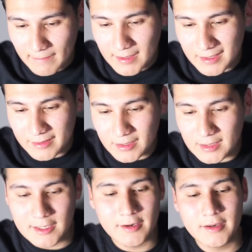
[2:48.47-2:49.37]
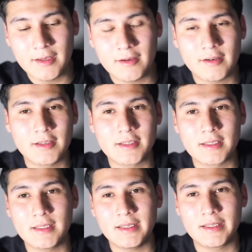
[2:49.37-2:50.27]
And the clarity,
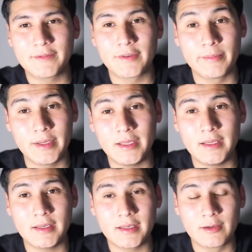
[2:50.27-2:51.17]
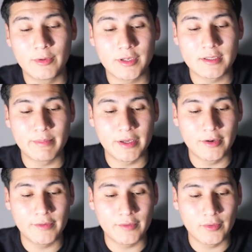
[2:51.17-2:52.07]
honestly, for me, it works better
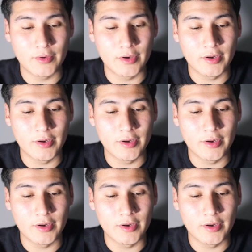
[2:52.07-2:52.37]
for